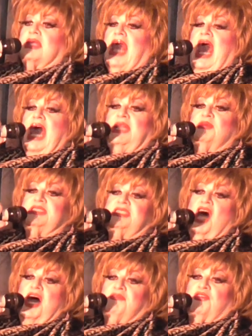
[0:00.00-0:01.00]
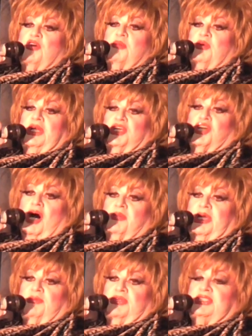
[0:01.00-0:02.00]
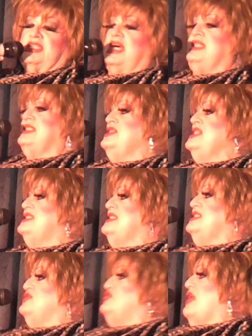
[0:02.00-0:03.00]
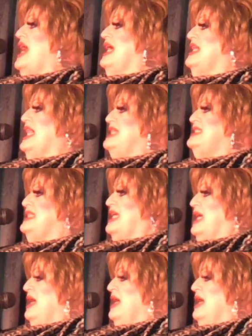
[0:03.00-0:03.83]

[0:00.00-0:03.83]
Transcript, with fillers: Candy was named for her brilliant comedy routines, and this is a drag classic.